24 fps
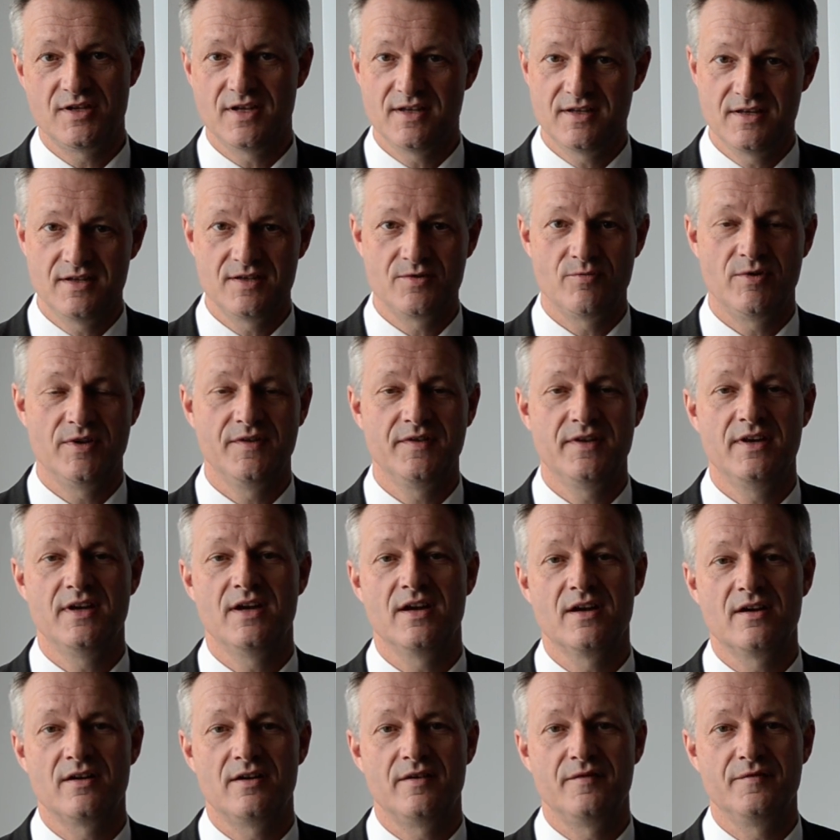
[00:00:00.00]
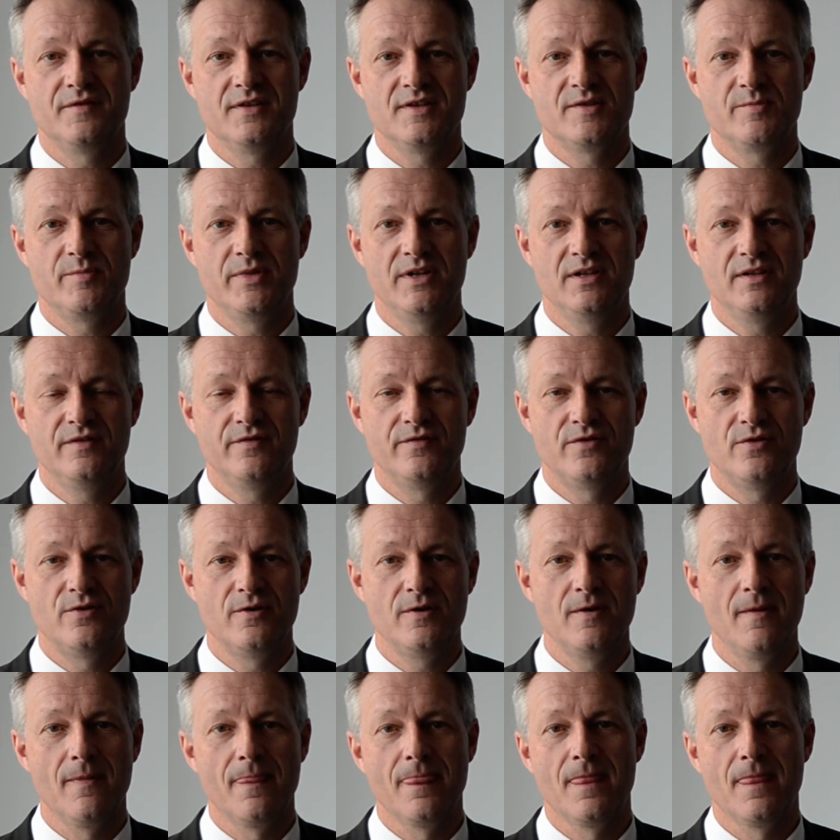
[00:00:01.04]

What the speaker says: That is what the aircraft is built for.